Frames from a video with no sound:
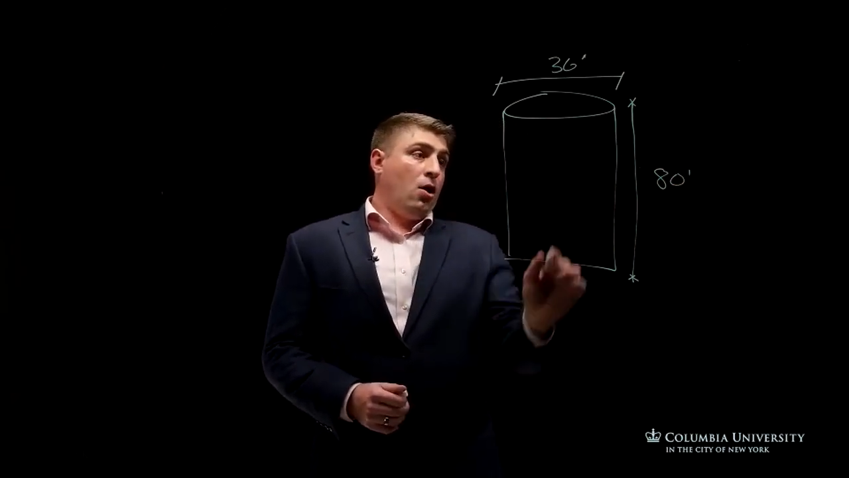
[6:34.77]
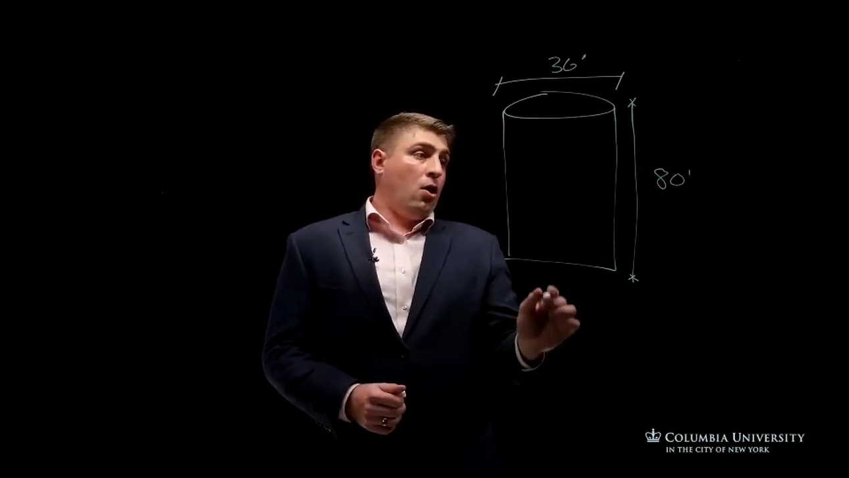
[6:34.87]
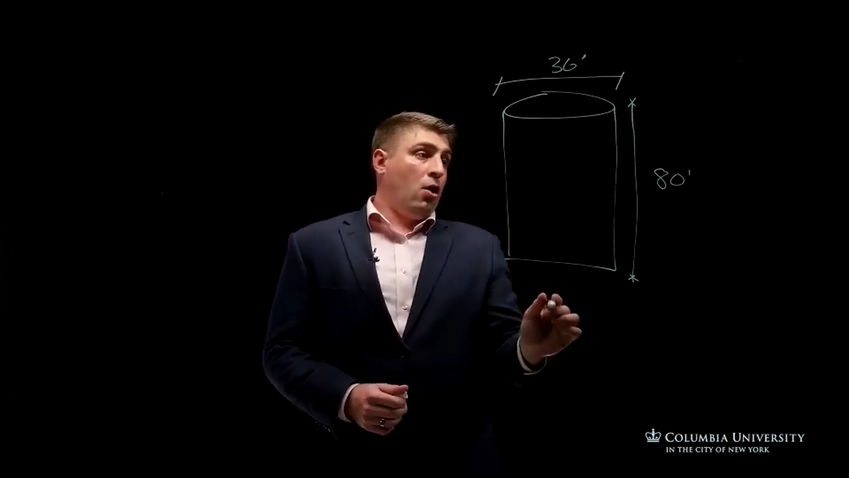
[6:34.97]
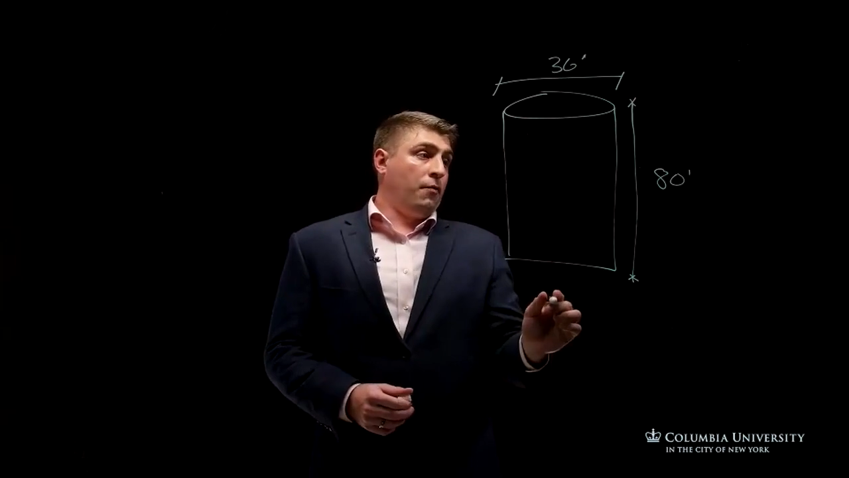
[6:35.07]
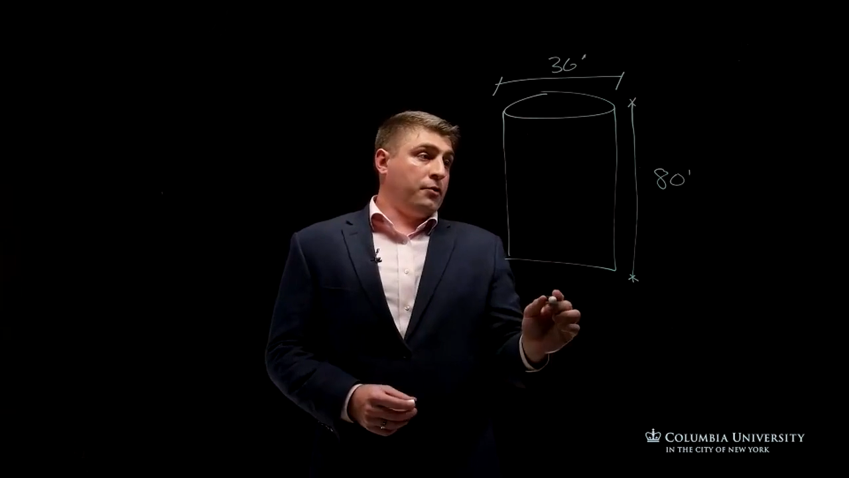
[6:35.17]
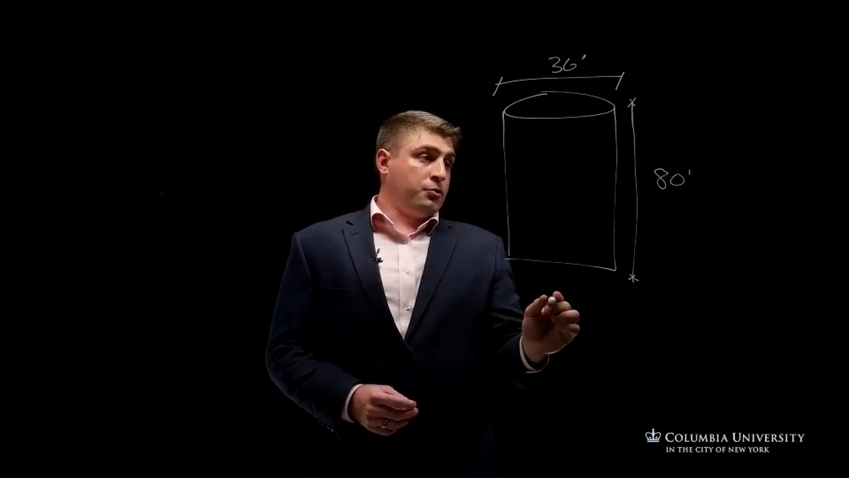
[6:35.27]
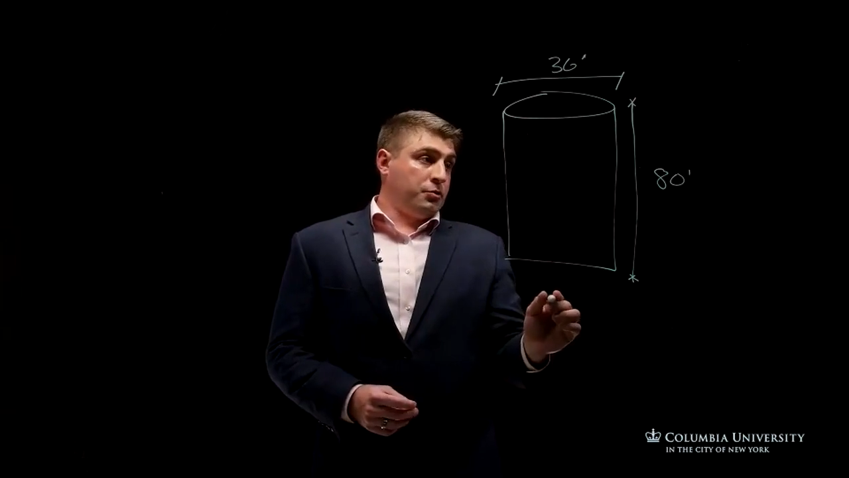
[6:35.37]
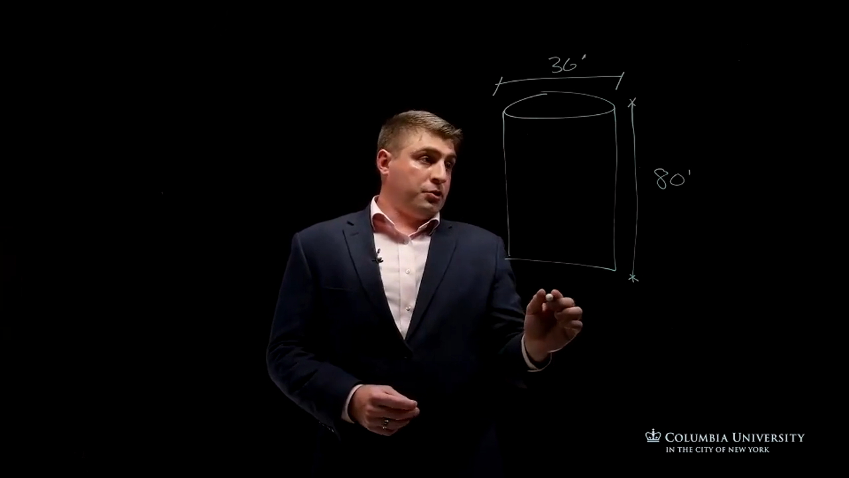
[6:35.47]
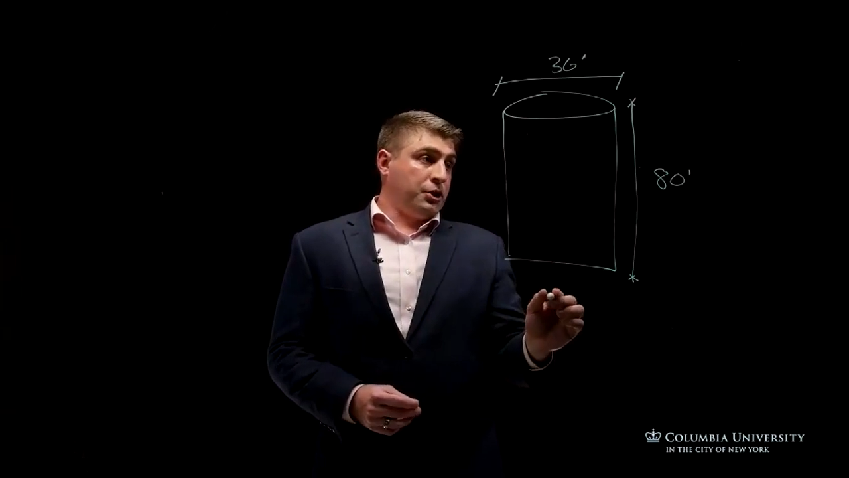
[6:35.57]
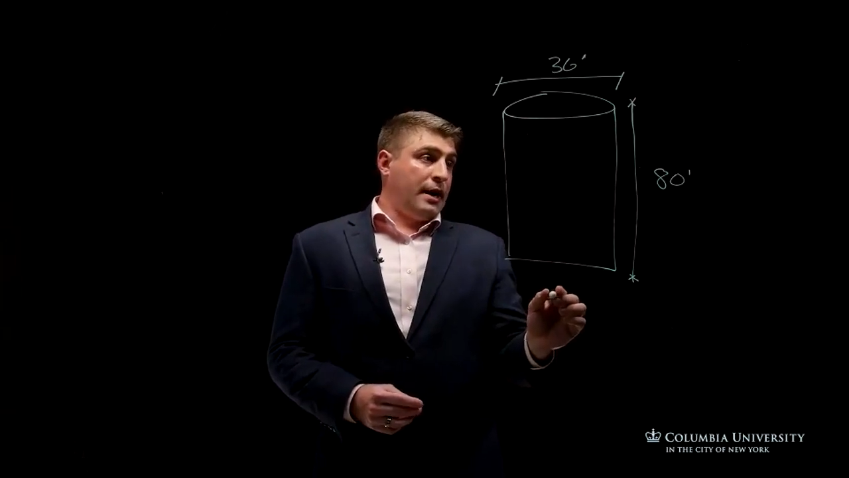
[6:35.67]
of the drilled
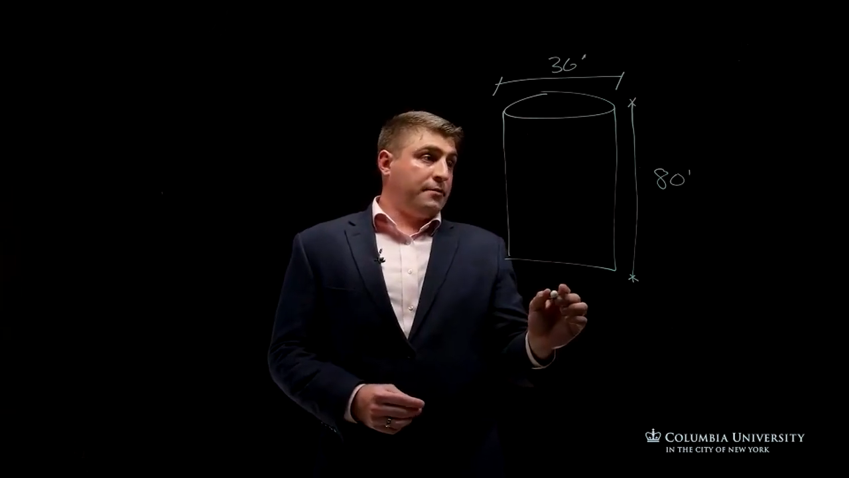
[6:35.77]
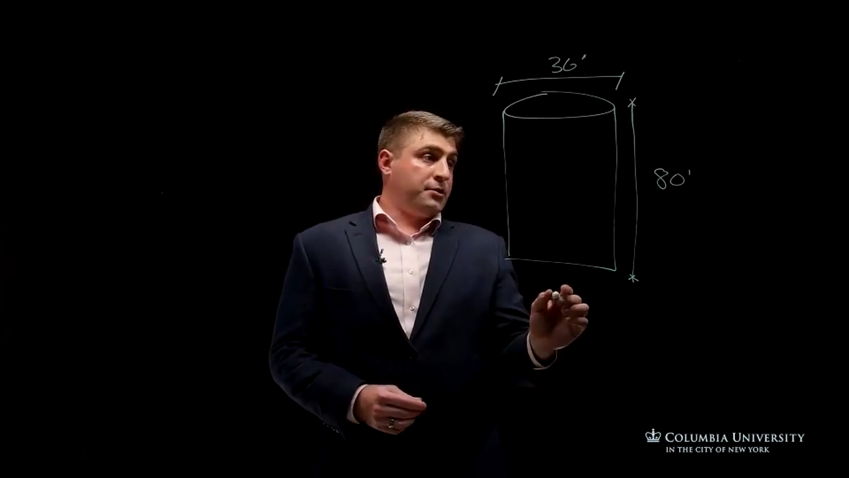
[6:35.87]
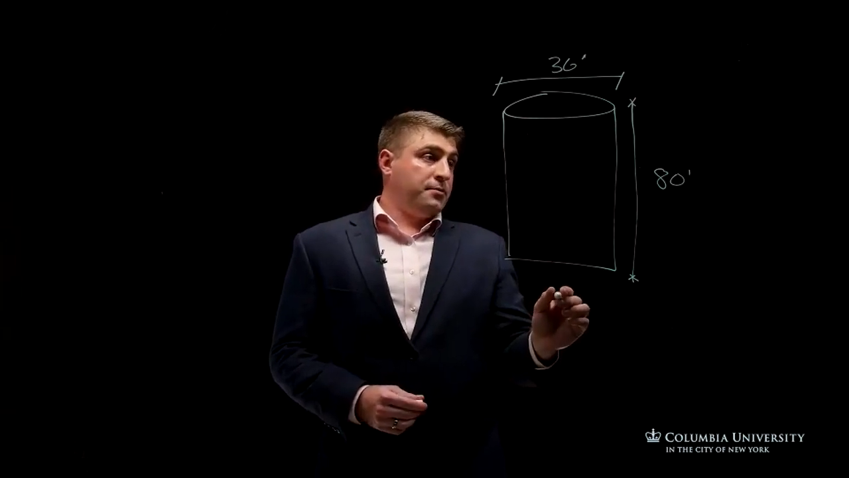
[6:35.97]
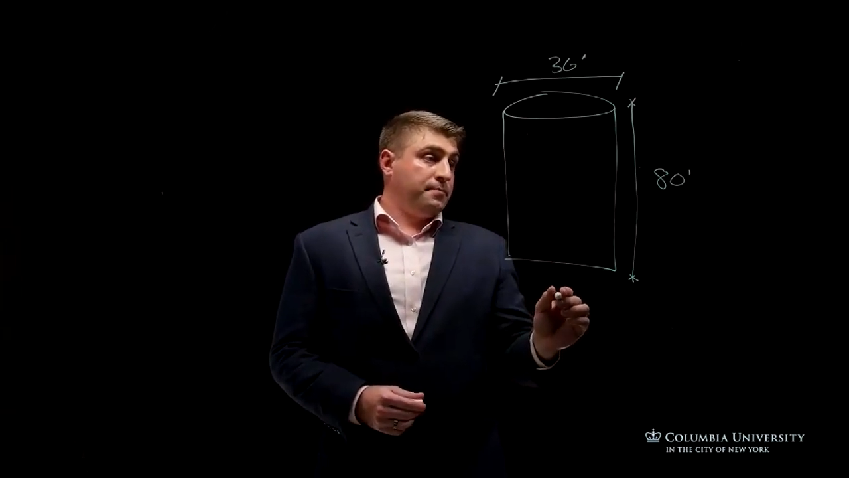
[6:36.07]
shaft